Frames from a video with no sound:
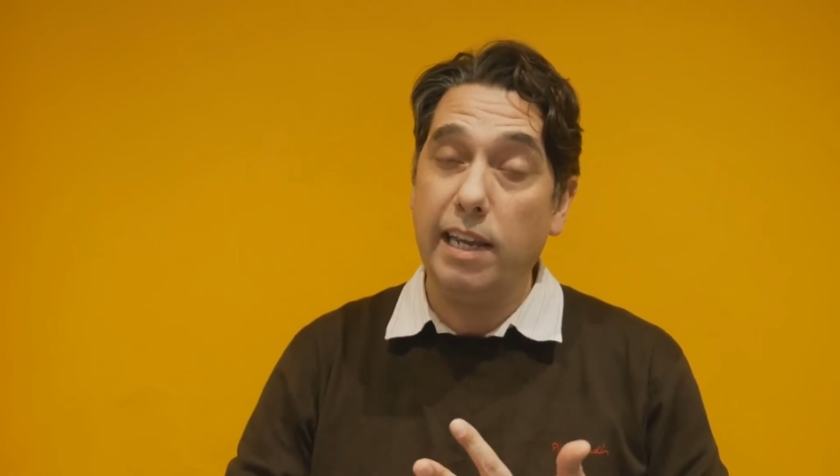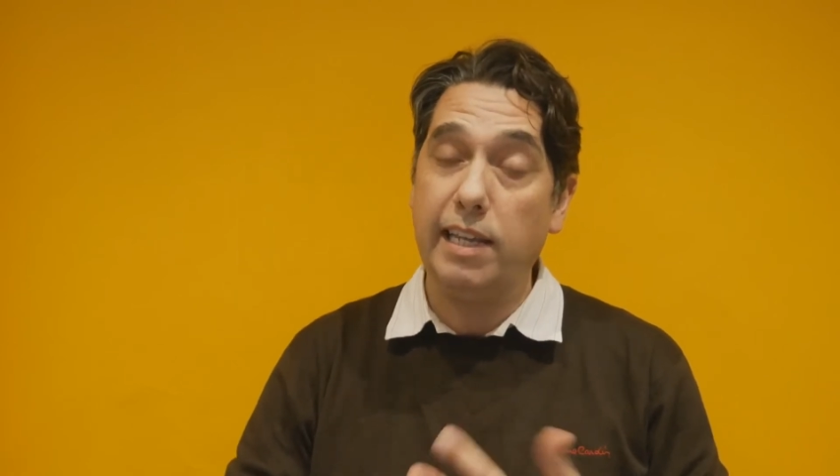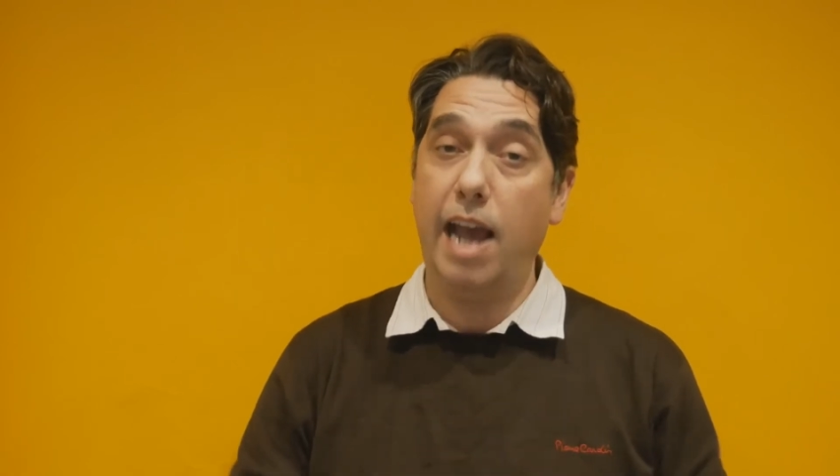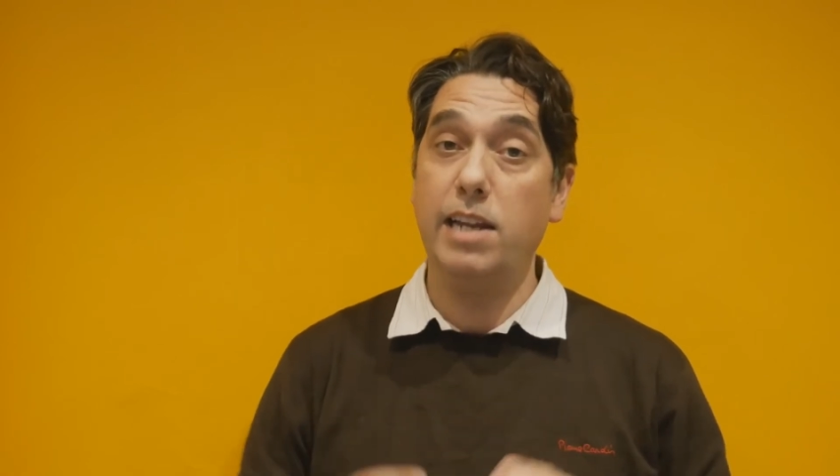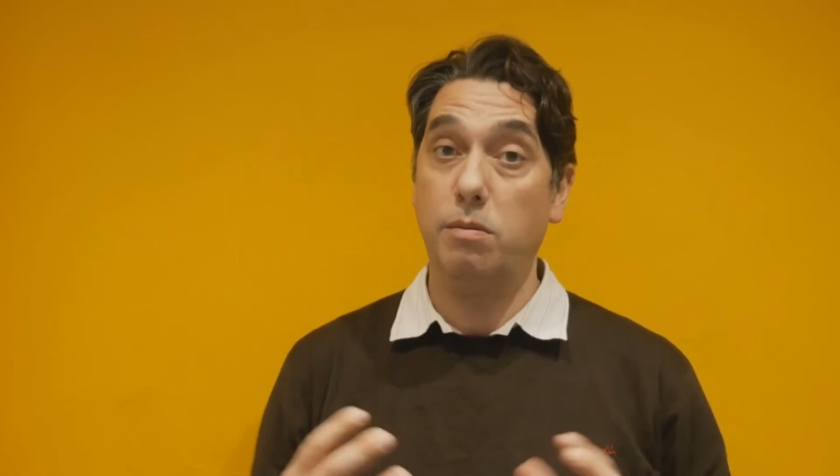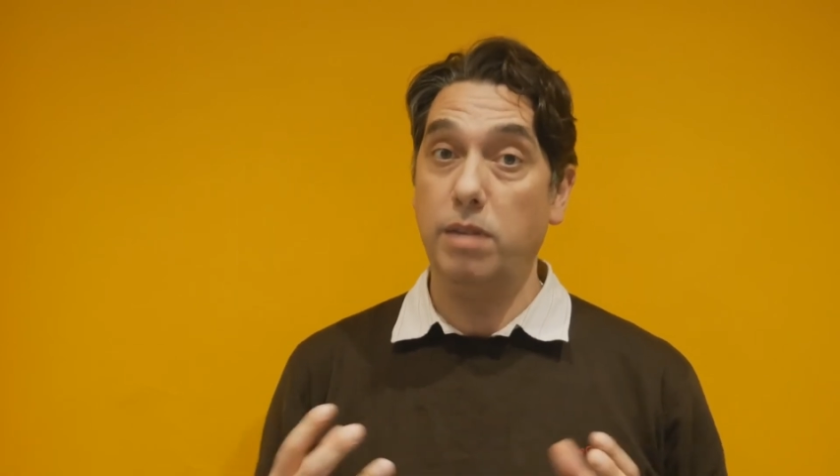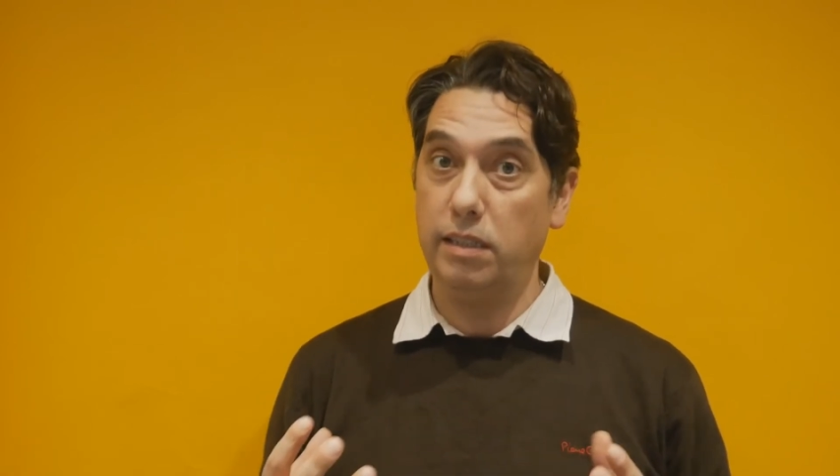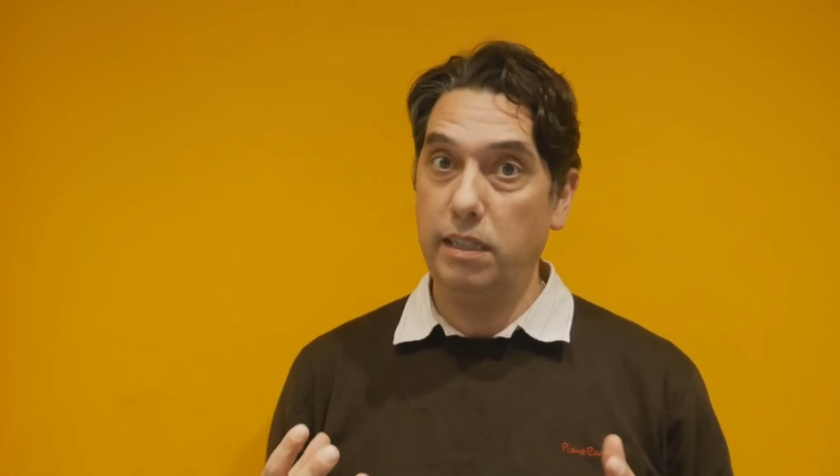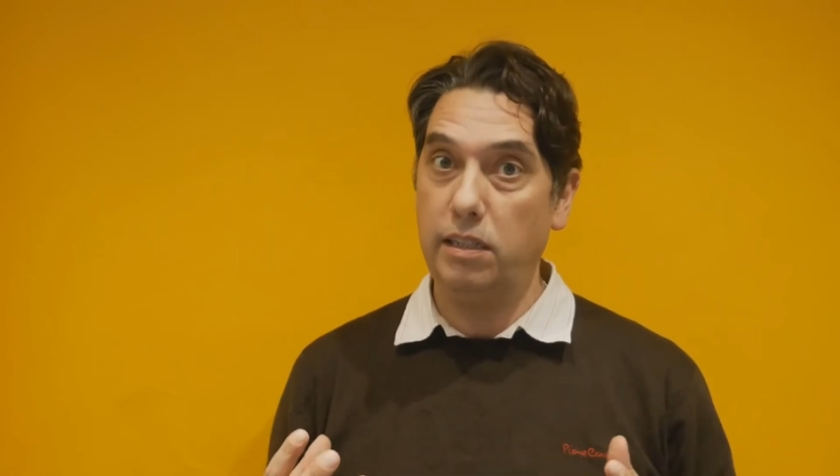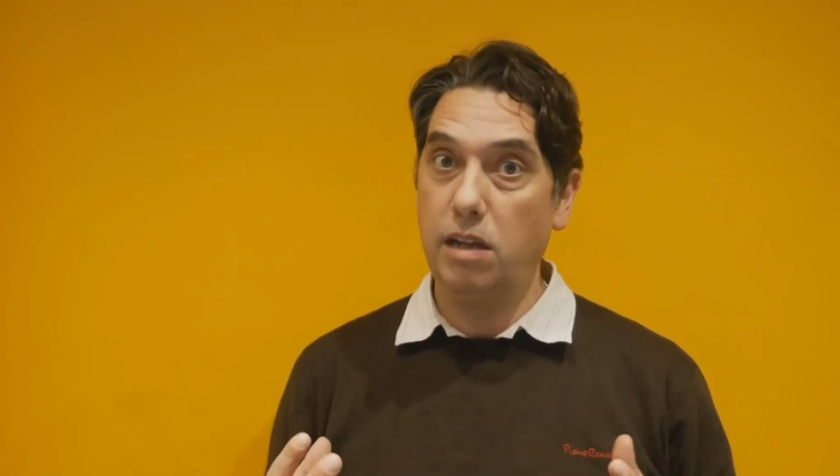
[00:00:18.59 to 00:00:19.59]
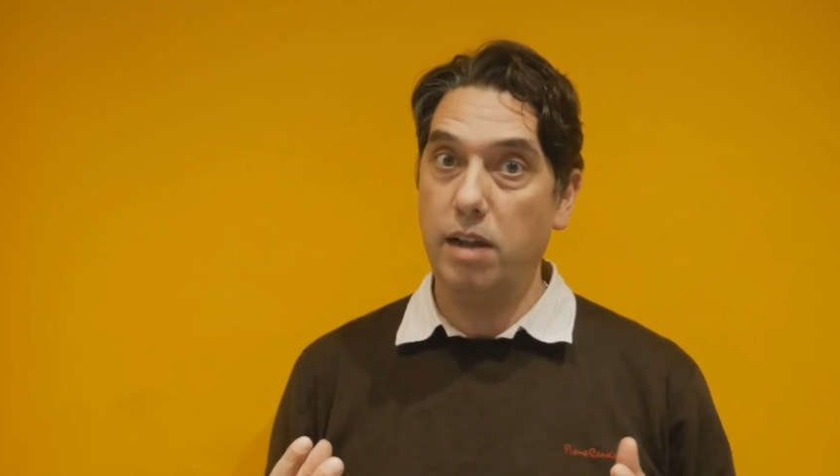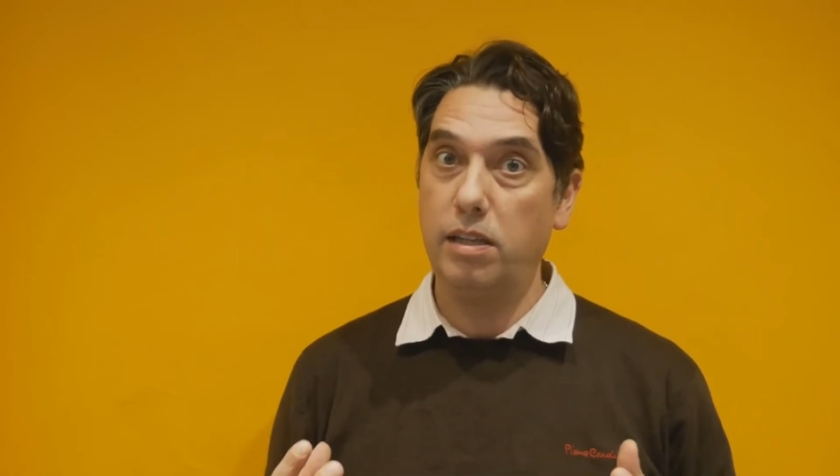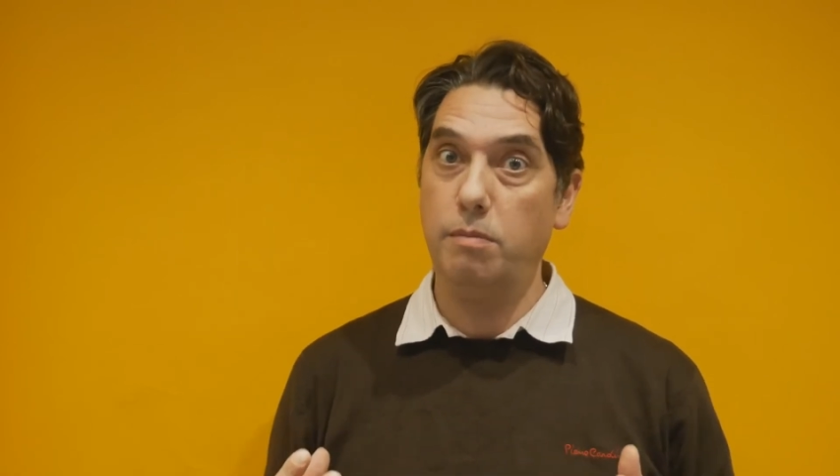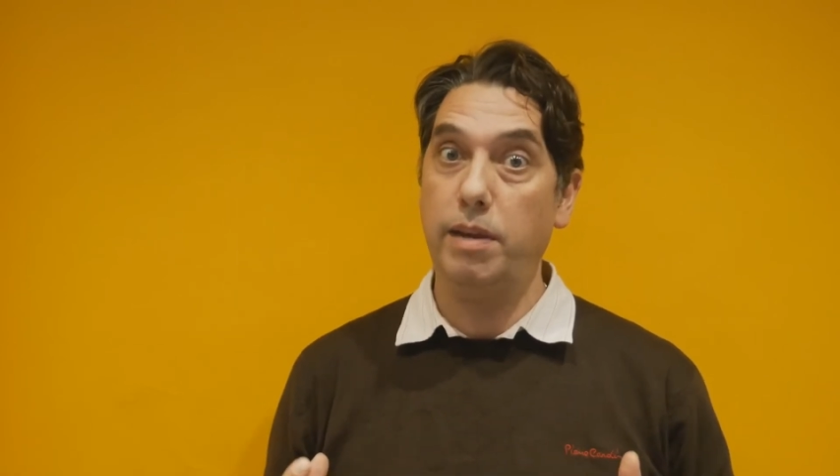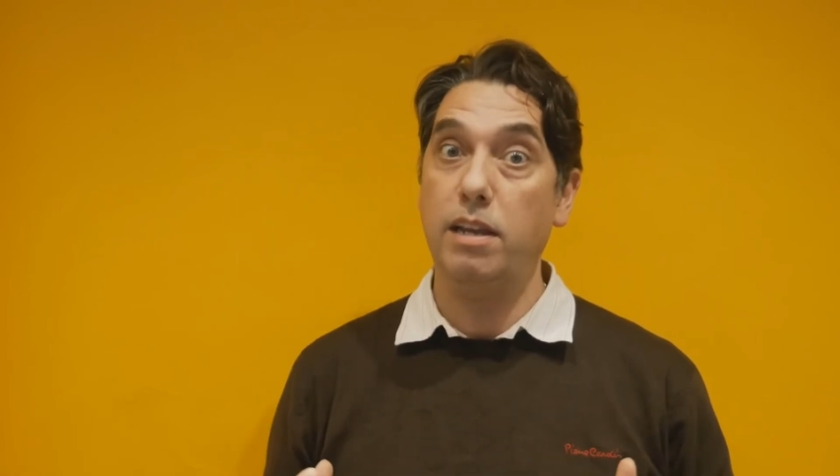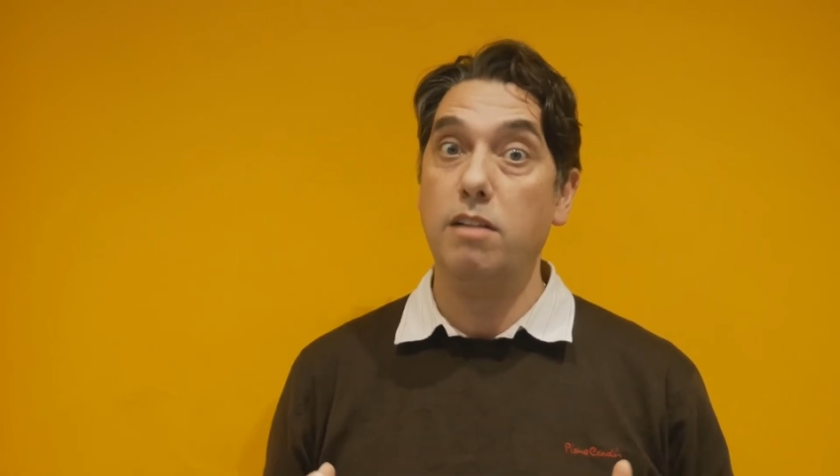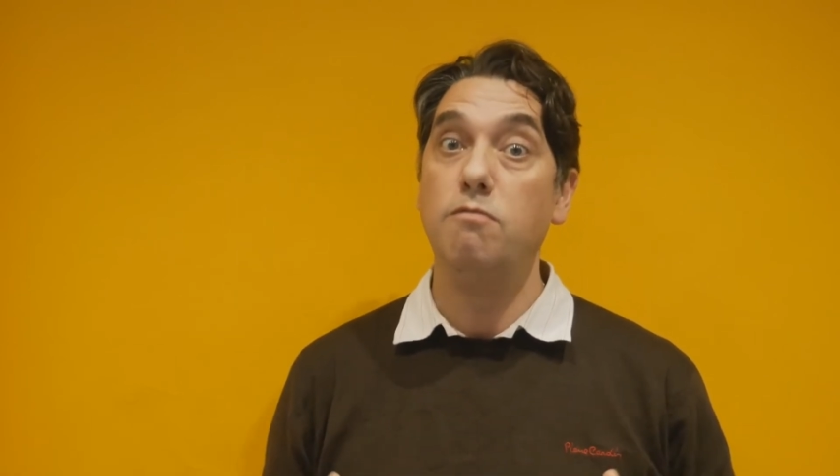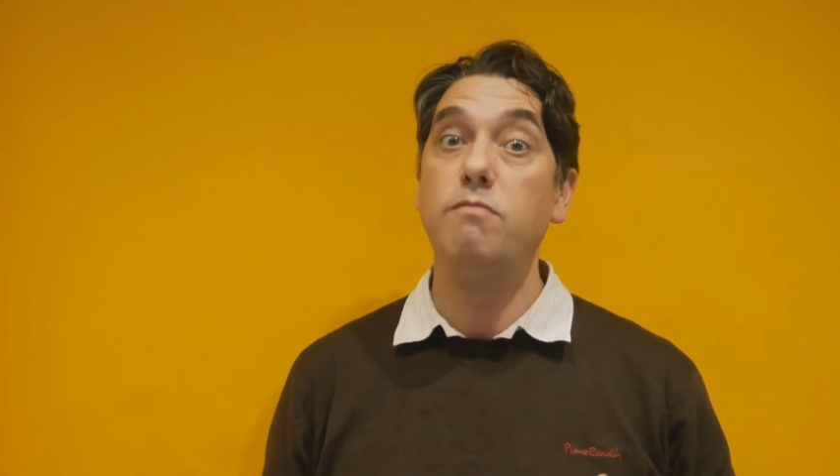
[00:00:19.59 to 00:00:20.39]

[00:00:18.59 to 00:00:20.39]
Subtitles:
engagement is going to be